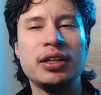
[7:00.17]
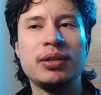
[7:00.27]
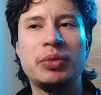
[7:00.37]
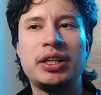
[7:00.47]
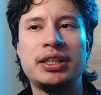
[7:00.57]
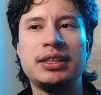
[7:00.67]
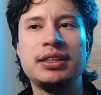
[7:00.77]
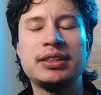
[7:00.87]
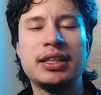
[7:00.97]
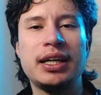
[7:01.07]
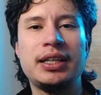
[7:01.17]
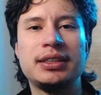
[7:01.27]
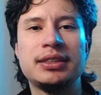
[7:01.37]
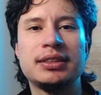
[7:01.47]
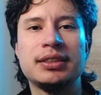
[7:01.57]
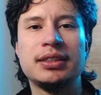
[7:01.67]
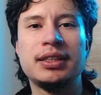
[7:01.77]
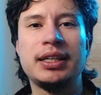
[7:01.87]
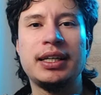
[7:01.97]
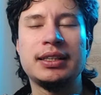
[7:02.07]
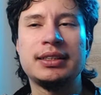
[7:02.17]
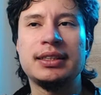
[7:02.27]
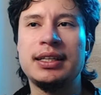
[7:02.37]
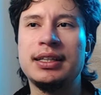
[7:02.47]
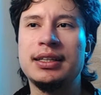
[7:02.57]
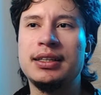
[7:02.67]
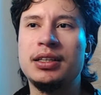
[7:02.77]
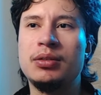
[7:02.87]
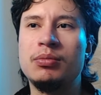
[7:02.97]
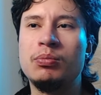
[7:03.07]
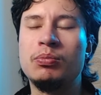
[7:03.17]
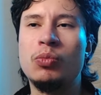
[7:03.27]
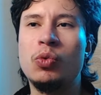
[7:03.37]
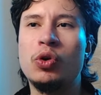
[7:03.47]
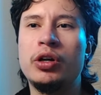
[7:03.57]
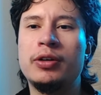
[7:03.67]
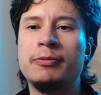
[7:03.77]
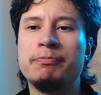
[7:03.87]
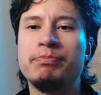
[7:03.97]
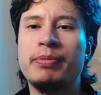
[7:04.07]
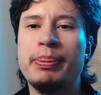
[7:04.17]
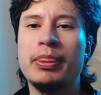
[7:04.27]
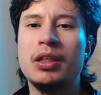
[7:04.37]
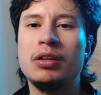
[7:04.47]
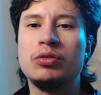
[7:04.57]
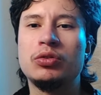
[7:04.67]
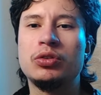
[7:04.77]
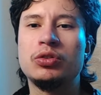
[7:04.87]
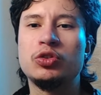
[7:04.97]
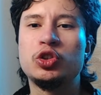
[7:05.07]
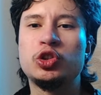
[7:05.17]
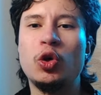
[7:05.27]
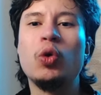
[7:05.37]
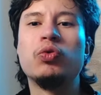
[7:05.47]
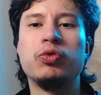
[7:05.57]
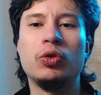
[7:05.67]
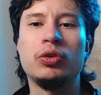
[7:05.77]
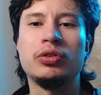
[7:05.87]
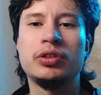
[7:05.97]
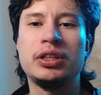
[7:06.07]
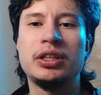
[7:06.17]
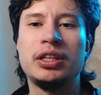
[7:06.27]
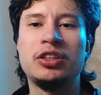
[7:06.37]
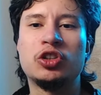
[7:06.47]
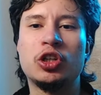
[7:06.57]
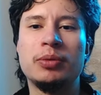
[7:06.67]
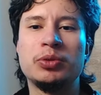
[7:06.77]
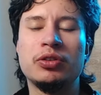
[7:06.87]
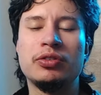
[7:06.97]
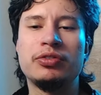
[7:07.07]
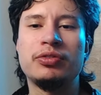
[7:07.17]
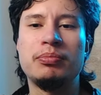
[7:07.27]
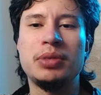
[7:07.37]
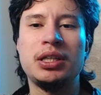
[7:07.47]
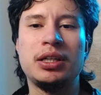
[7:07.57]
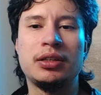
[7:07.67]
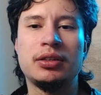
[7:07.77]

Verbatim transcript: but in this case, it's like uh, more soulful in terms of meaning.